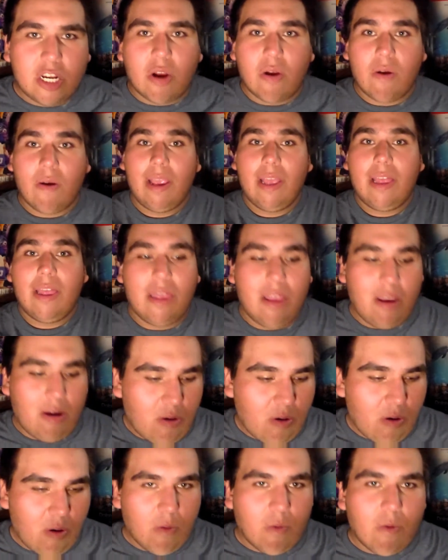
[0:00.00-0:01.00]
during the
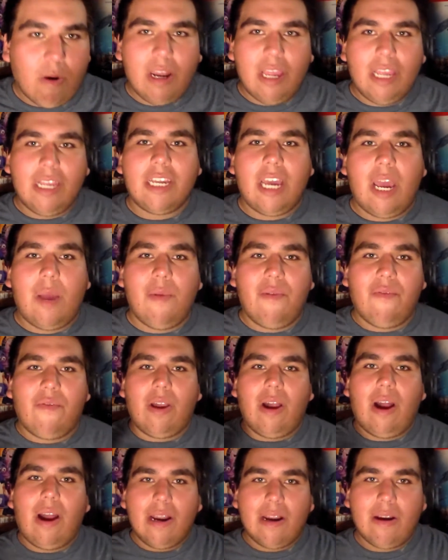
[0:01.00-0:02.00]
whole running time
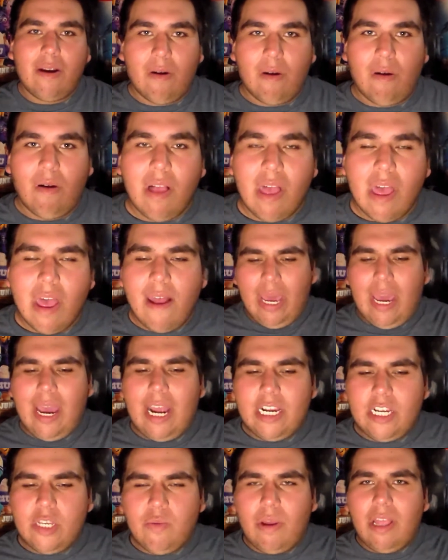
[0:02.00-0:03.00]
of Gone Girl, but
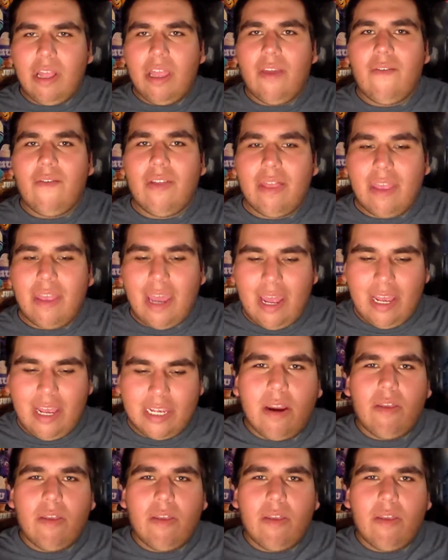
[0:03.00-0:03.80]
I just want to leave it that.